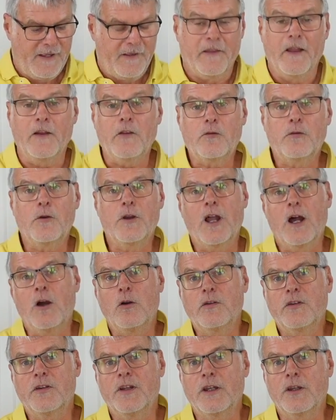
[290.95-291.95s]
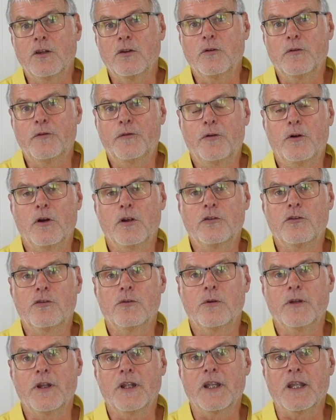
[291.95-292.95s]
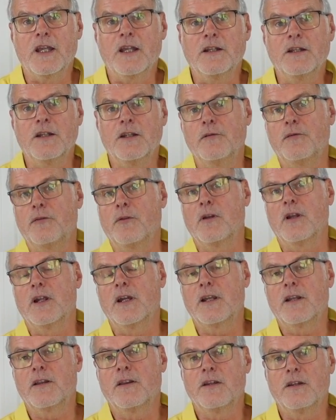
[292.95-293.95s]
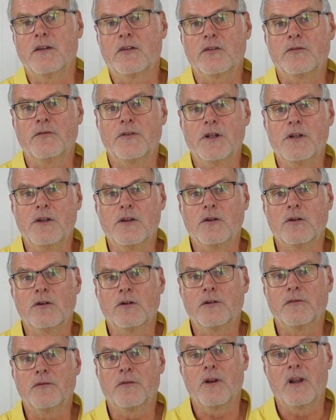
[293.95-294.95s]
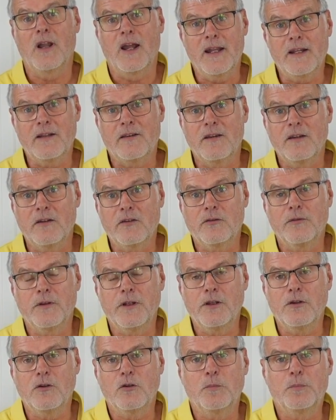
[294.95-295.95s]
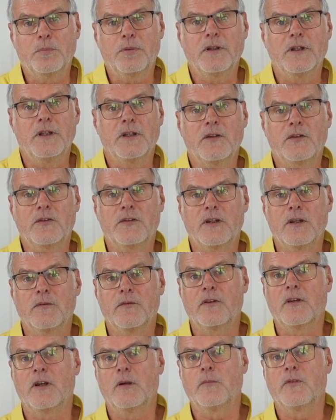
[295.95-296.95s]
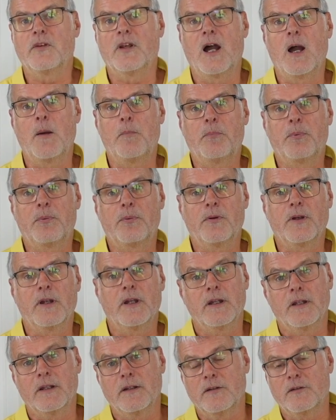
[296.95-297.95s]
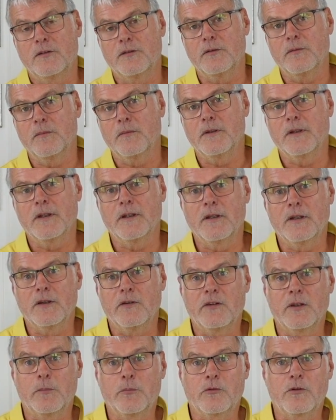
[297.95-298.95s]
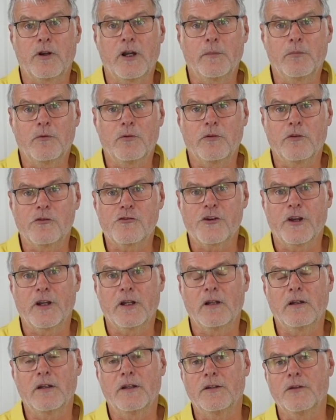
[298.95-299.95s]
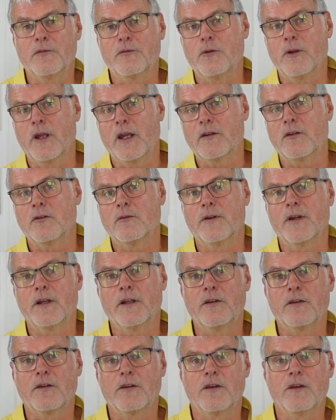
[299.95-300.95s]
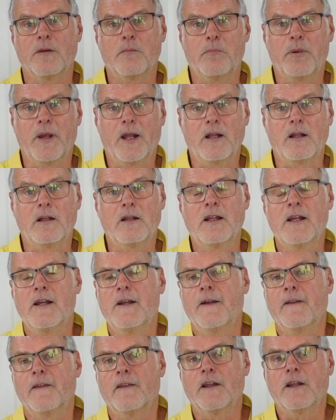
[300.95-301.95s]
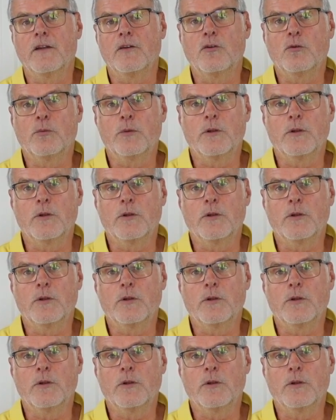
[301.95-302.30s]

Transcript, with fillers: That's for now. Thank you for tuning in. If you like this video, if you like this video, please give a thumbs up and uh, subscribe to the channel and if you activate the bell then you